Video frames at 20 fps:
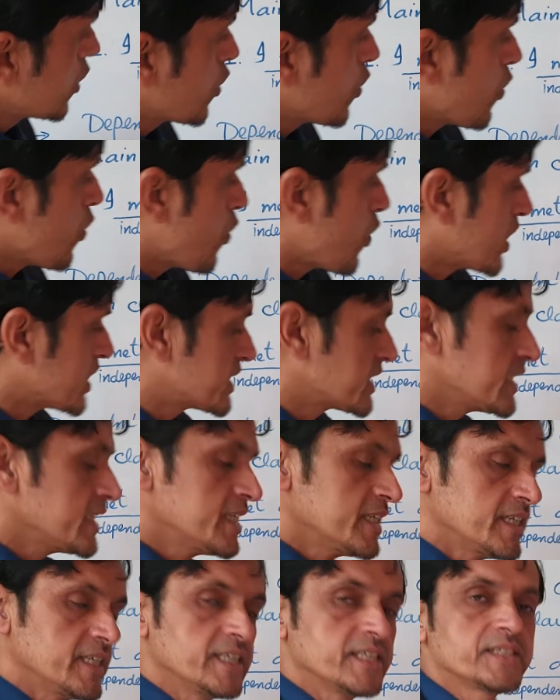what
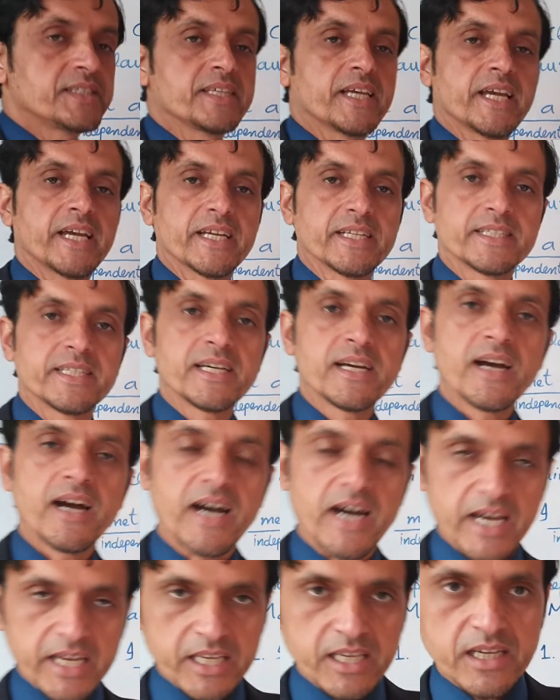he said.
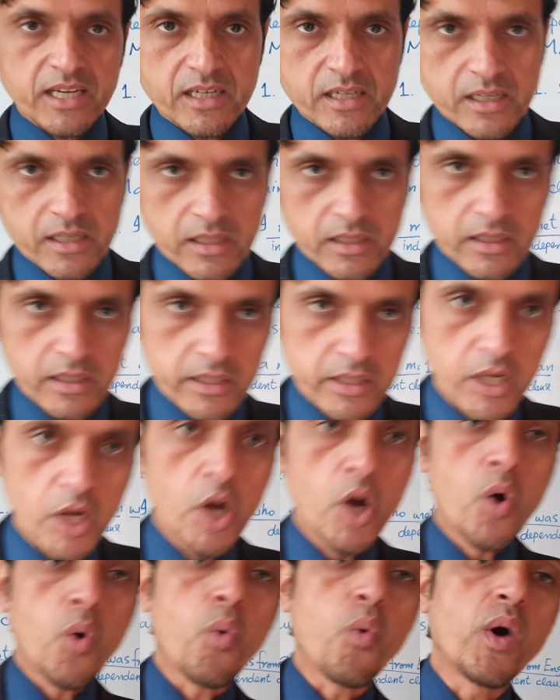I heard
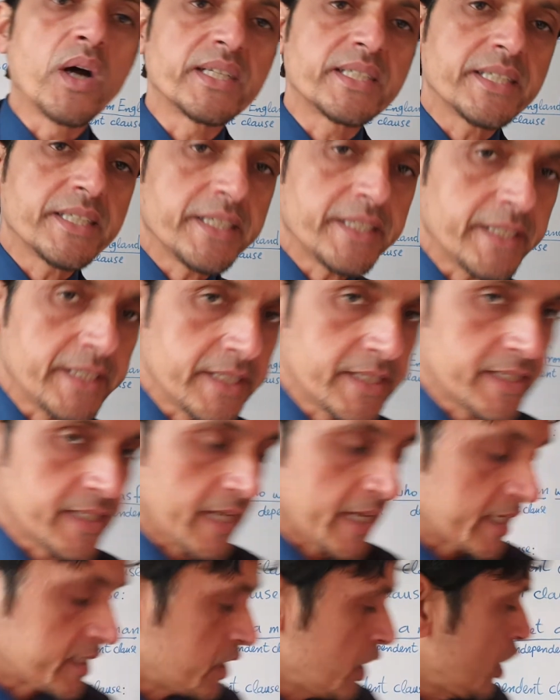what he
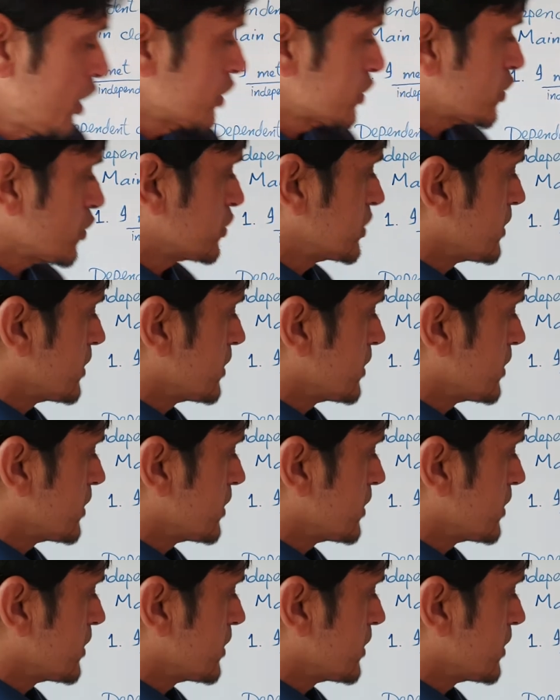said. So the